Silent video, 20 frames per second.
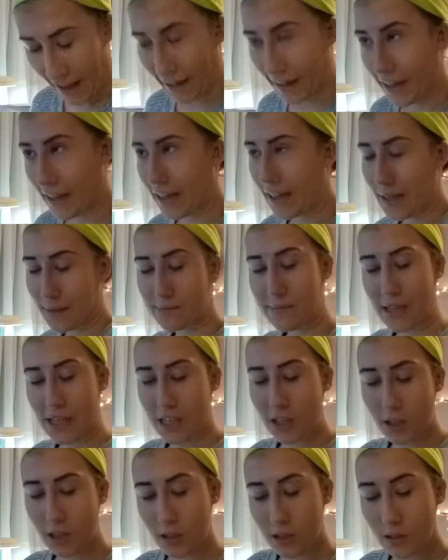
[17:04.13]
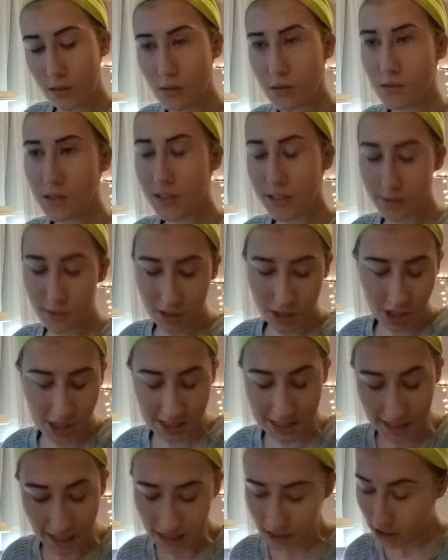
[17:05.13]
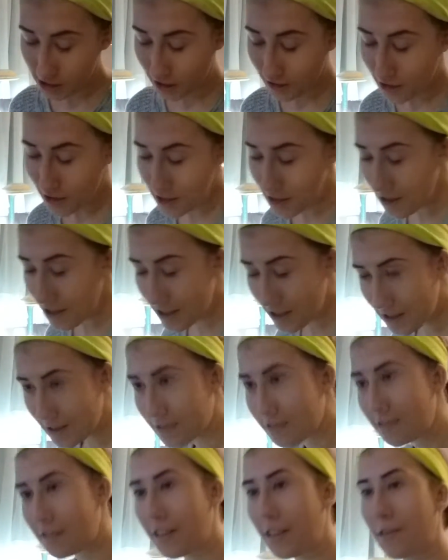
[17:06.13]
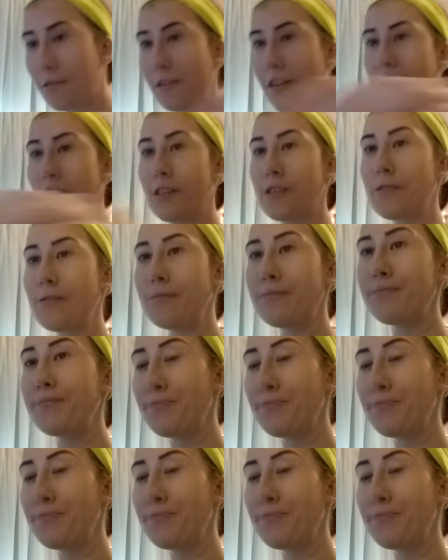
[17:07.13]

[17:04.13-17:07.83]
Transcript: I got on my clothes, which is not good. There we go.